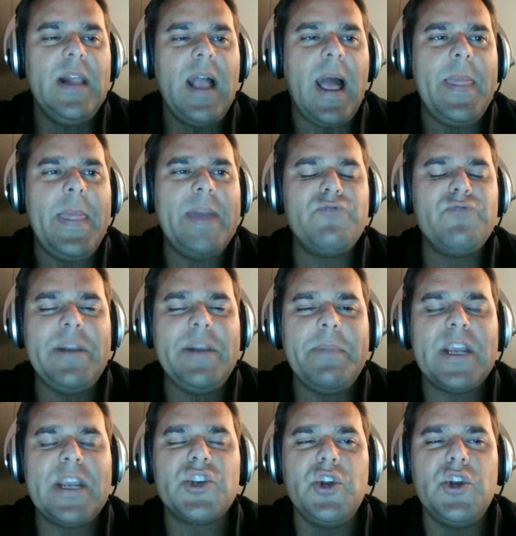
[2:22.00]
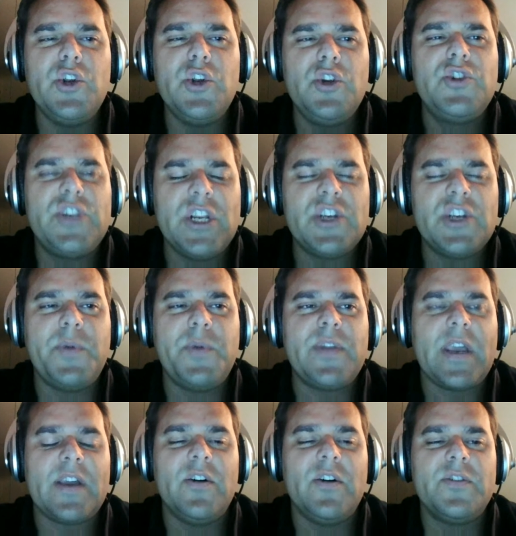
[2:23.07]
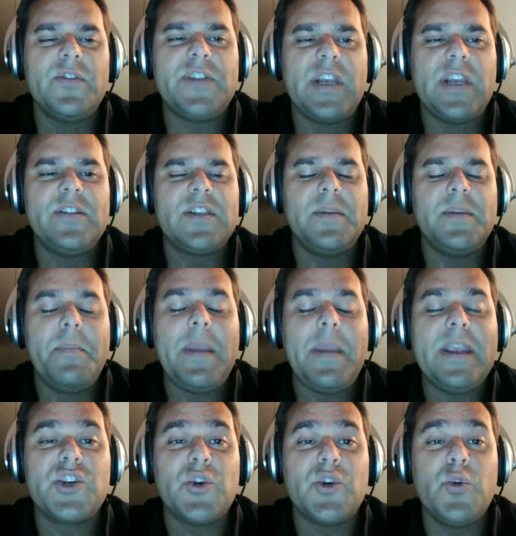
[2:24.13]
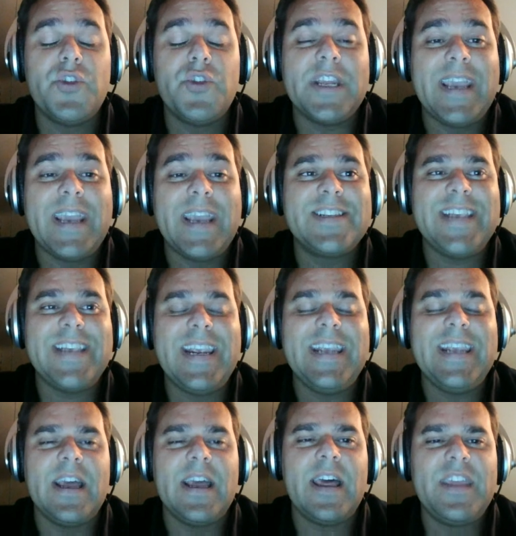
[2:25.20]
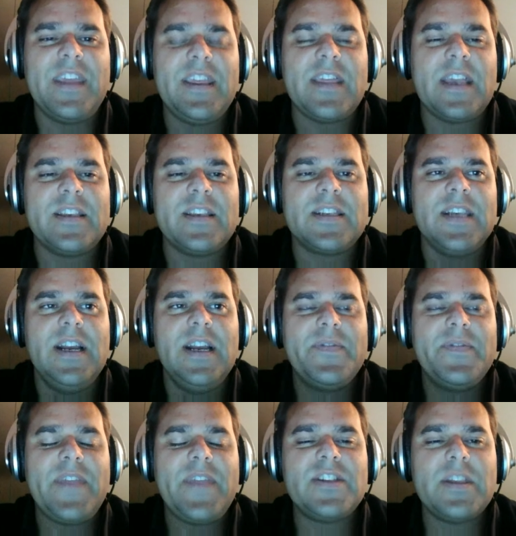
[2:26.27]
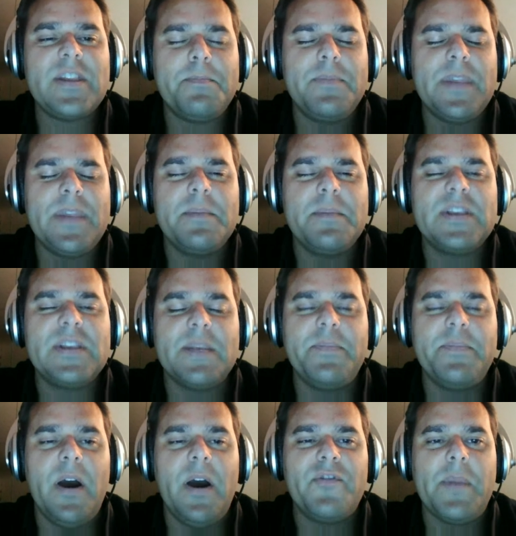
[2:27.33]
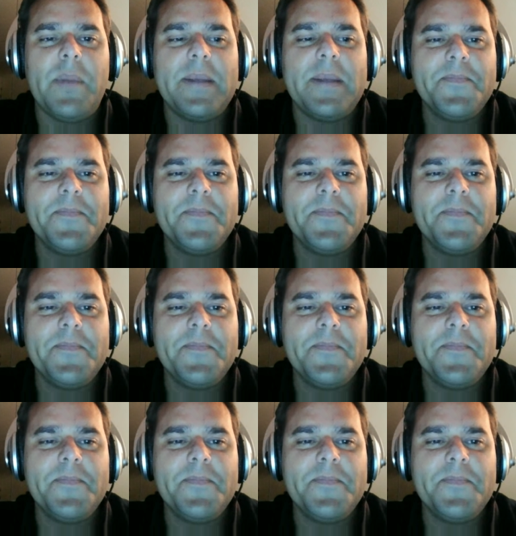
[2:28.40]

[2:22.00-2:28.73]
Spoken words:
and then really making sure you distribute that content to make sure that it gets seen. I think that's the missing part for me.